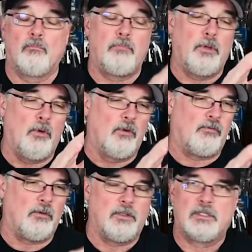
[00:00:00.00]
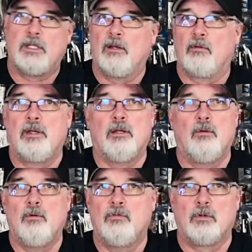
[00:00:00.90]
beautiful distillery in
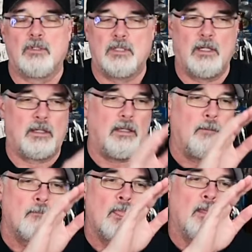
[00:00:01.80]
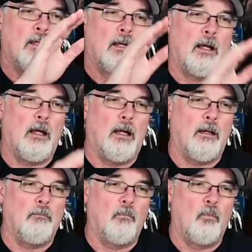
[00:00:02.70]
Louisville, Kentucky.
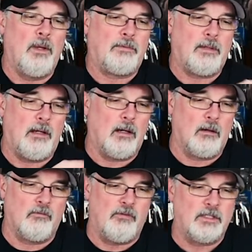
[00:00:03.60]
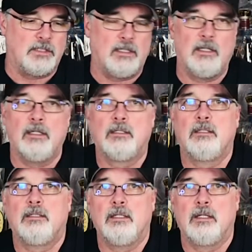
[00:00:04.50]
Went there,
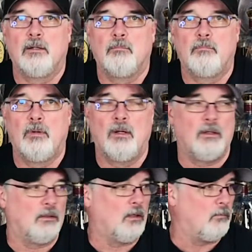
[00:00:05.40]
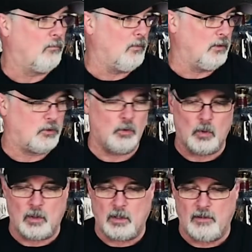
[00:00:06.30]
visited, did a
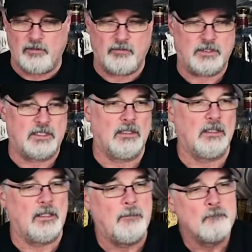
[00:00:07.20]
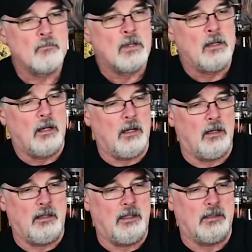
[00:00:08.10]
tour of the facility.
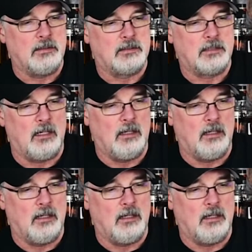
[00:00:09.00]
It is